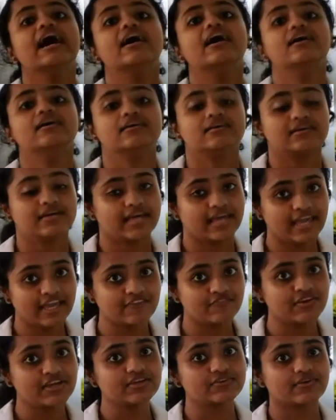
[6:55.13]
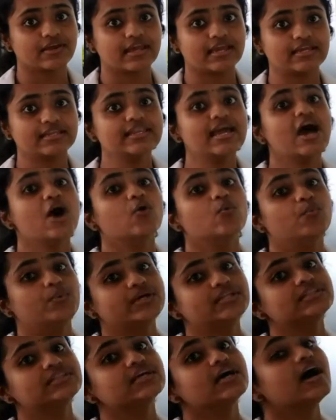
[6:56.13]
a heavy rain
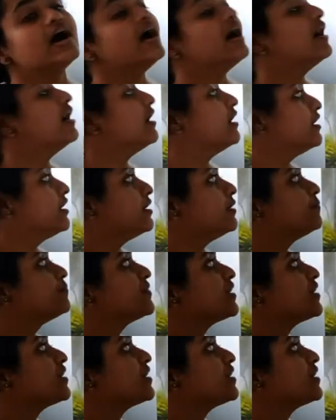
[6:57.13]
with a